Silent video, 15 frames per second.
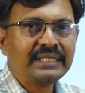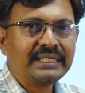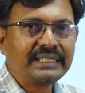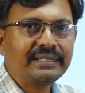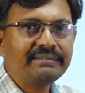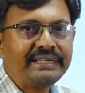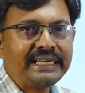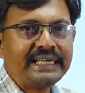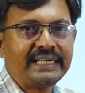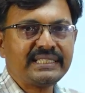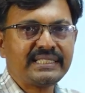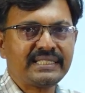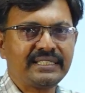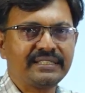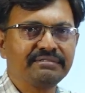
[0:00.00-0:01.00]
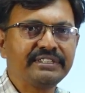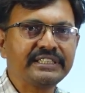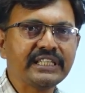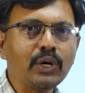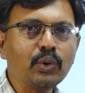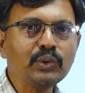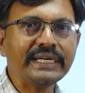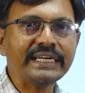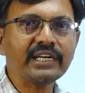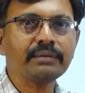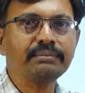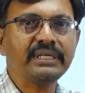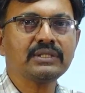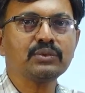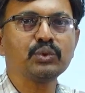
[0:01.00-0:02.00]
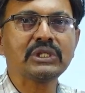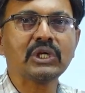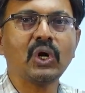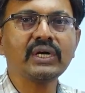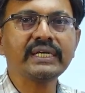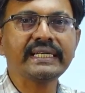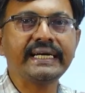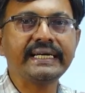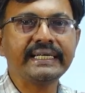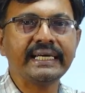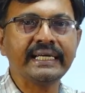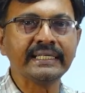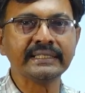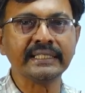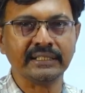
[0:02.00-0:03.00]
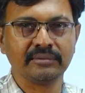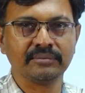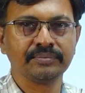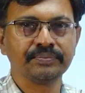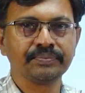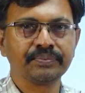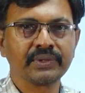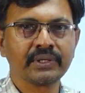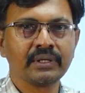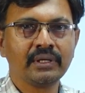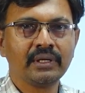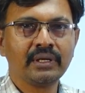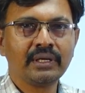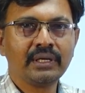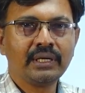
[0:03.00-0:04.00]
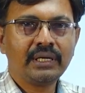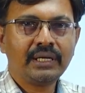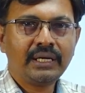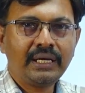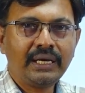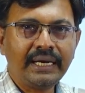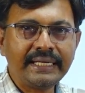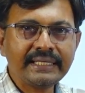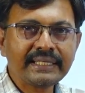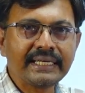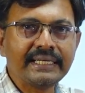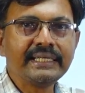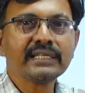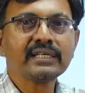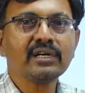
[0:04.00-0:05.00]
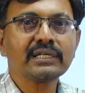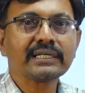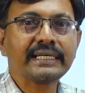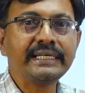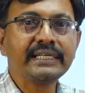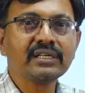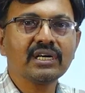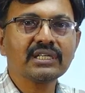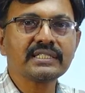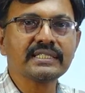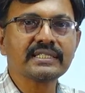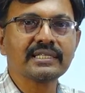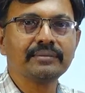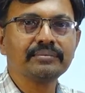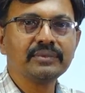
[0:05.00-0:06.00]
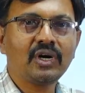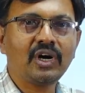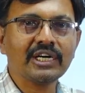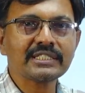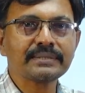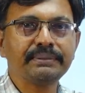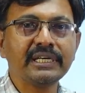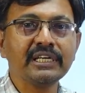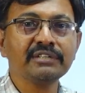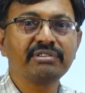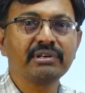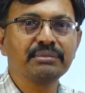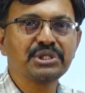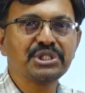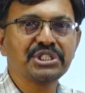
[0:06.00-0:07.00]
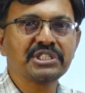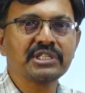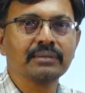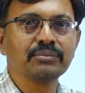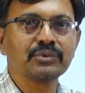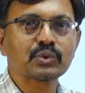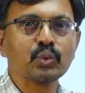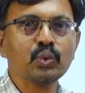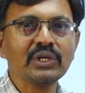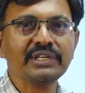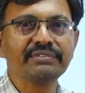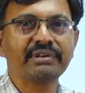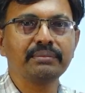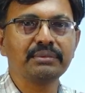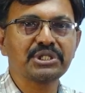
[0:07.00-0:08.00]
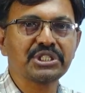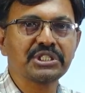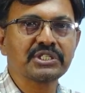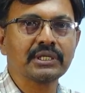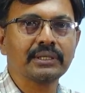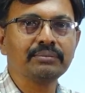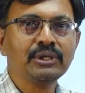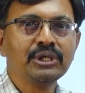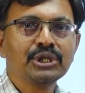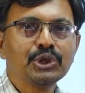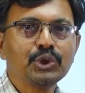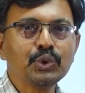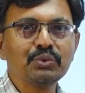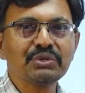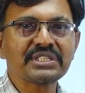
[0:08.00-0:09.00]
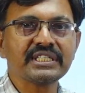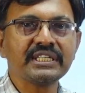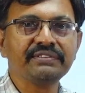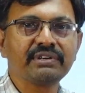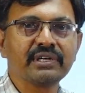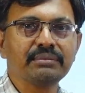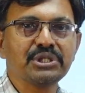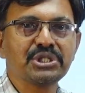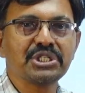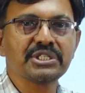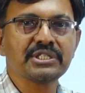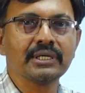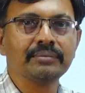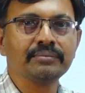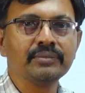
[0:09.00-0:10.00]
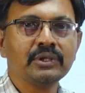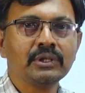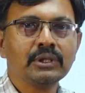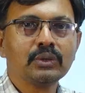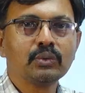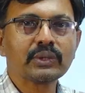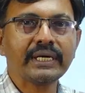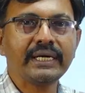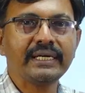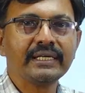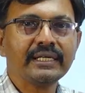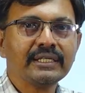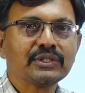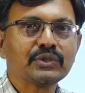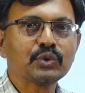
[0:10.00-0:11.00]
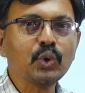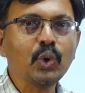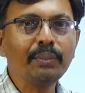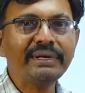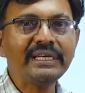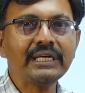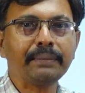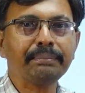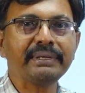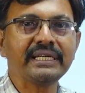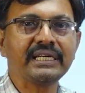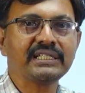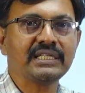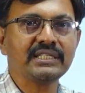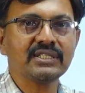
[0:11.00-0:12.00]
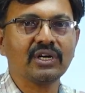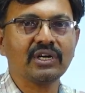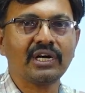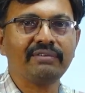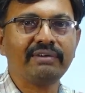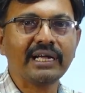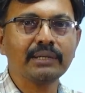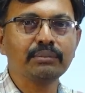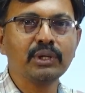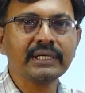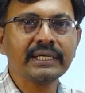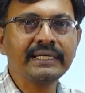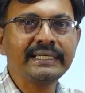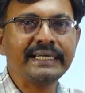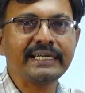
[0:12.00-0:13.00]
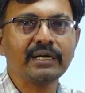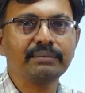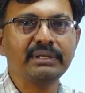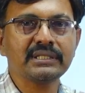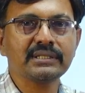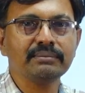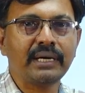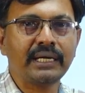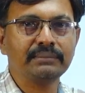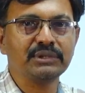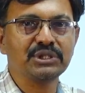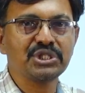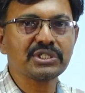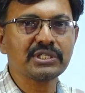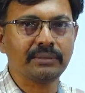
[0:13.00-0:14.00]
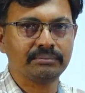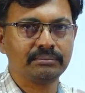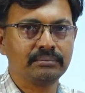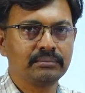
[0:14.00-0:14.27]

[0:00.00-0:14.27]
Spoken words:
Nowadays, without database, we can't get anything like credit card system, hospital information system, school information system, university information system. Okay, so many applications are available in database management system.